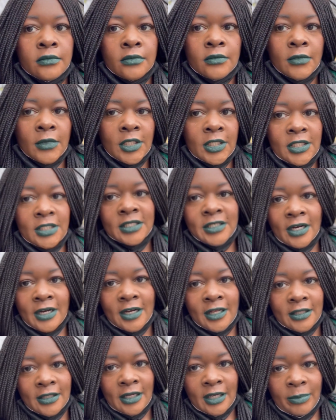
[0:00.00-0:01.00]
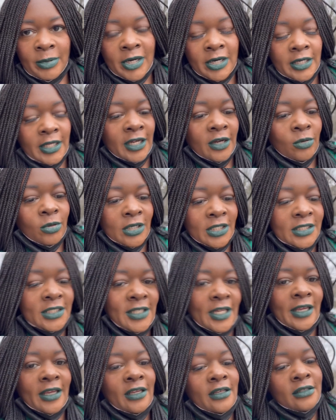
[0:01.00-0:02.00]
It is our holiday party at work
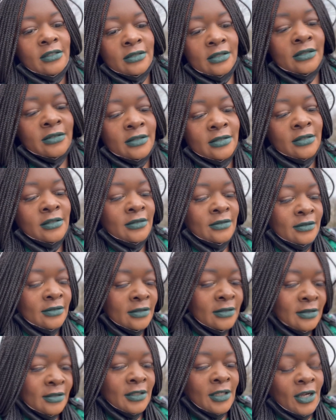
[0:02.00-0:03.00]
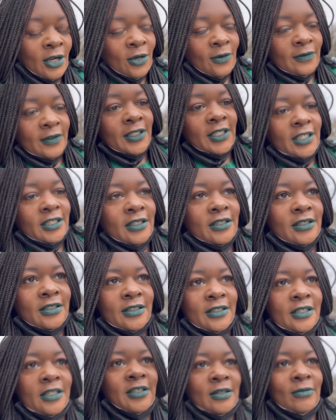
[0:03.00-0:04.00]
today. Hopefully
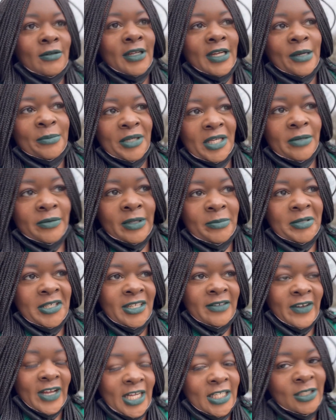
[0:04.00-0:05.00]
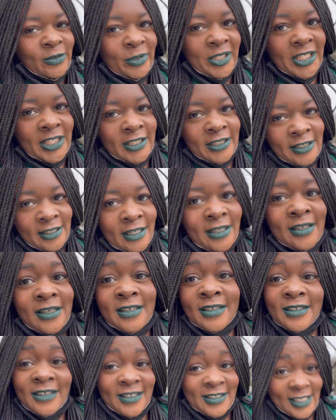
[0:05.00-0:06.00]
it will not be a repeat of Halloween,
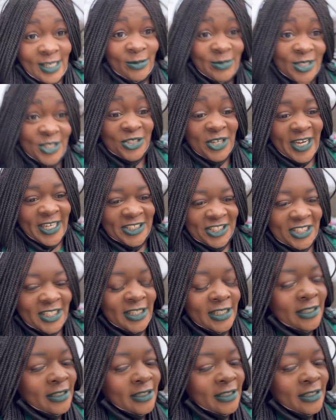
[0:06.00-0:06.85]
because that was a tragedy.